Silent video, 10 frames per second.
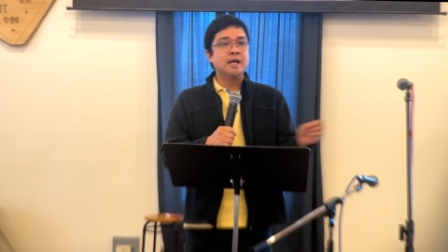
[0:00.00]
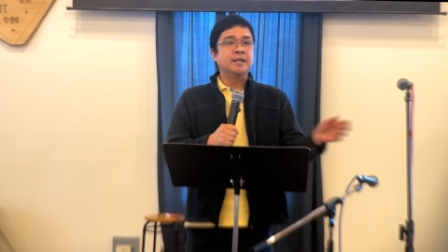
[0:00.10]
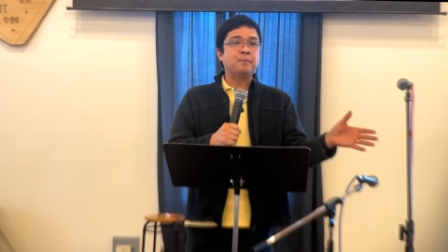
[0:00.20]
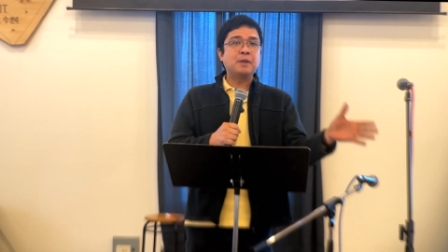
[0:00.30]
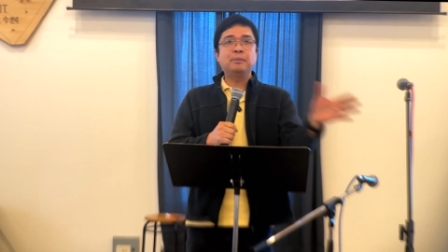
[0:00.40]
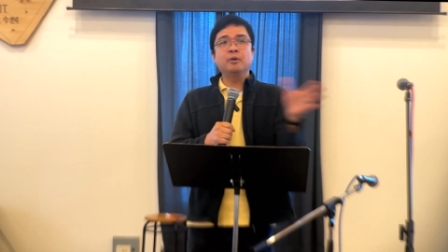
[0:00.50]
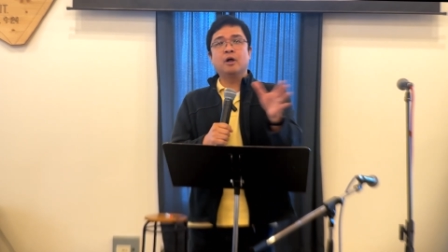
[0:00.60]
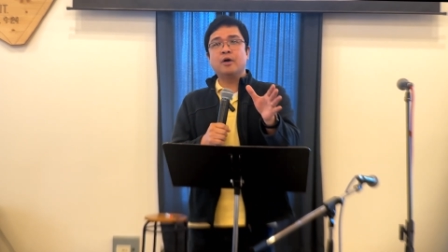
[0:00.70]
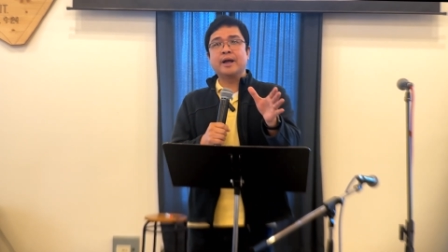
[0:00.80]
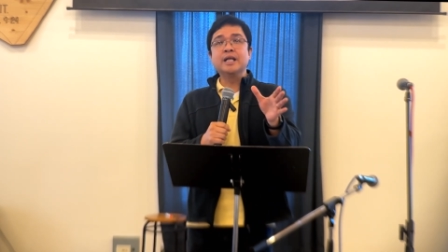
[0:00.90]
the people
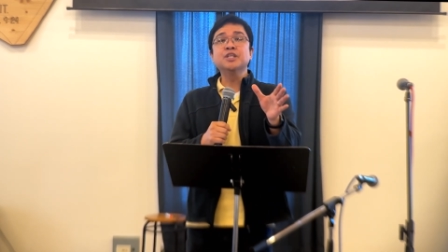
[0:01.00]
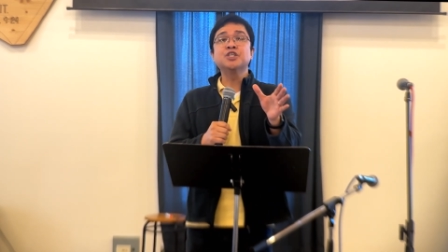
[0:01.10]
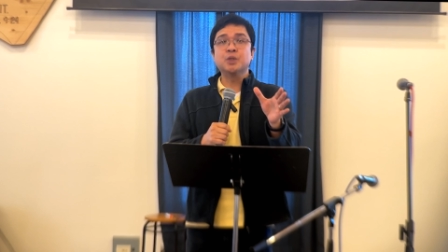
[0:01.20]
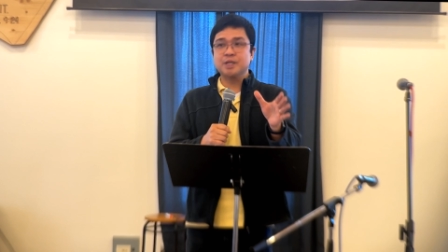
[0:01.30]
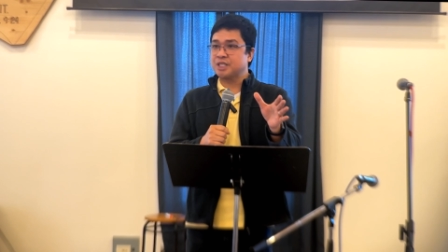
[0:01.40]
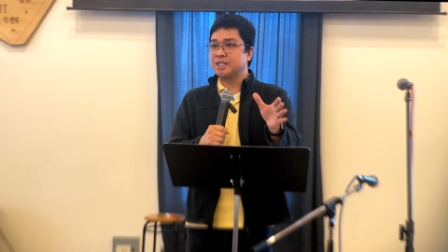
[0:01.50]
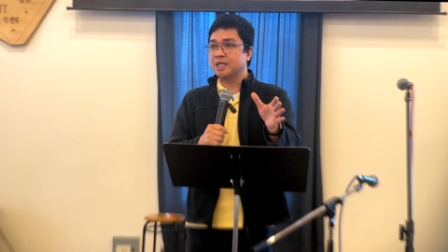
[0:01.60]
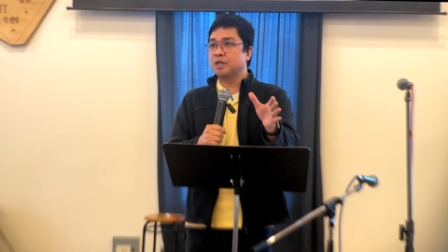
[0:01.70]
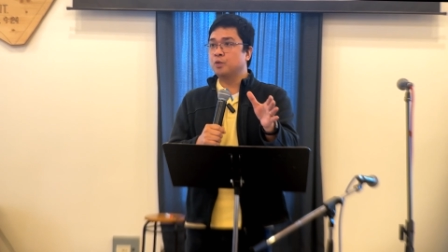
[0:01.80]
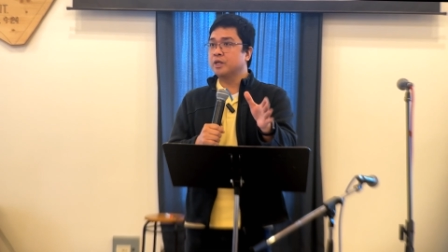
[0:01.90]
are
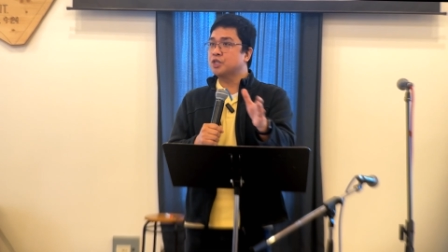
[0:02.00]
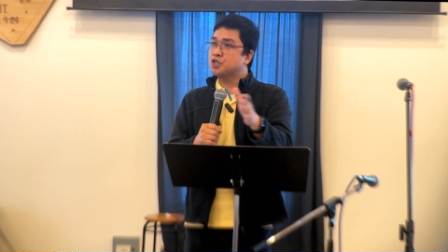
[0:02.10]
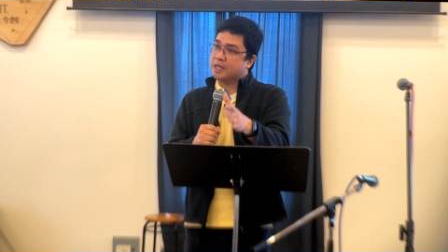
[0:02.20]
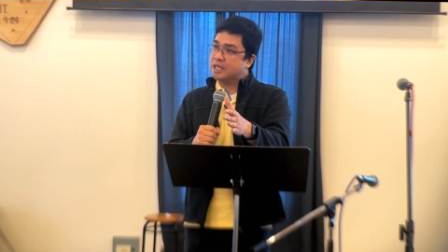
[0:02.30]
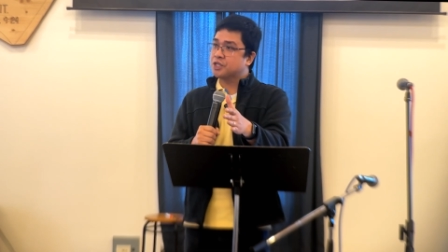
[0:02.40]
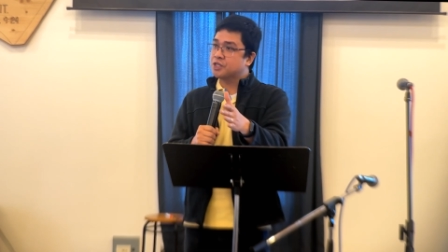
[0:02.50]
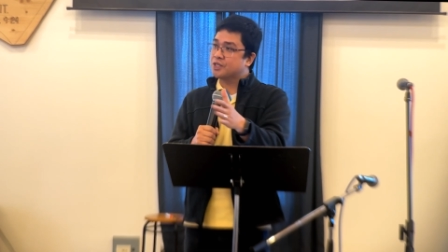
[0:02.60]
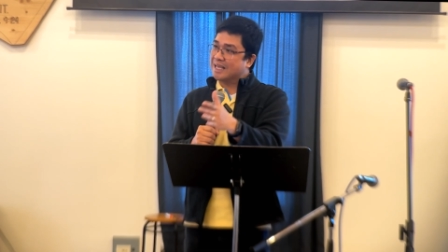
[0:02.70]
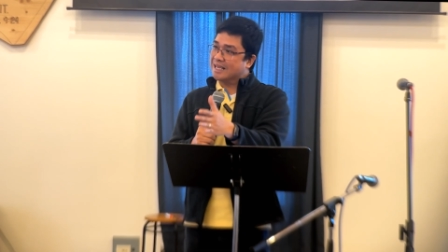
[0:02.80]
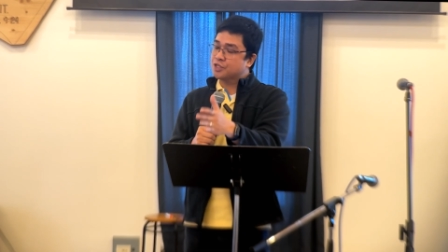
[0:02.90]
interested in what
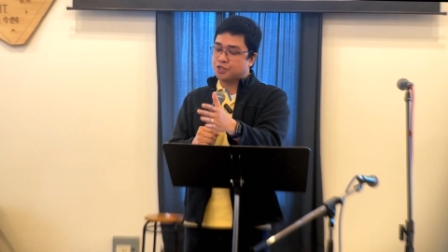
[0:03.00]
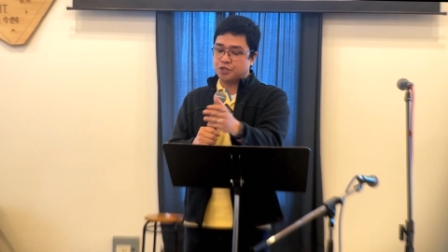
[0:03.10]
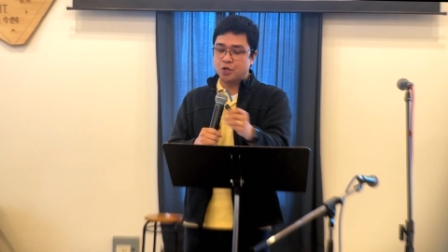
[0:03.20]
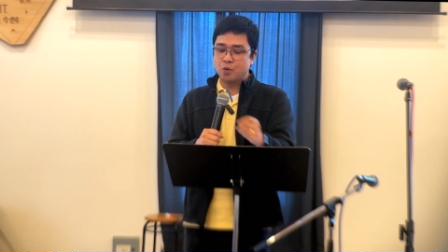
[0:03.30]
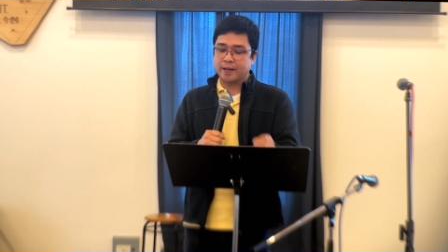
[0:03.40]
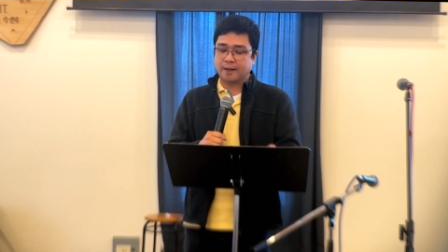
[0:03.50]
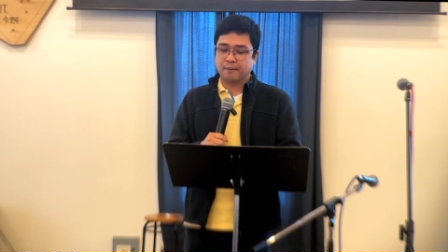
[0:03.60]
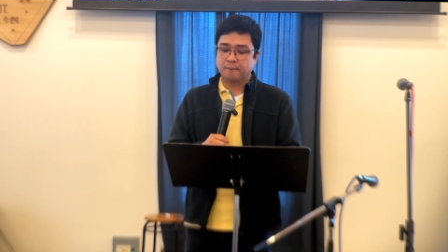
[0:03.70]
Jesus is doing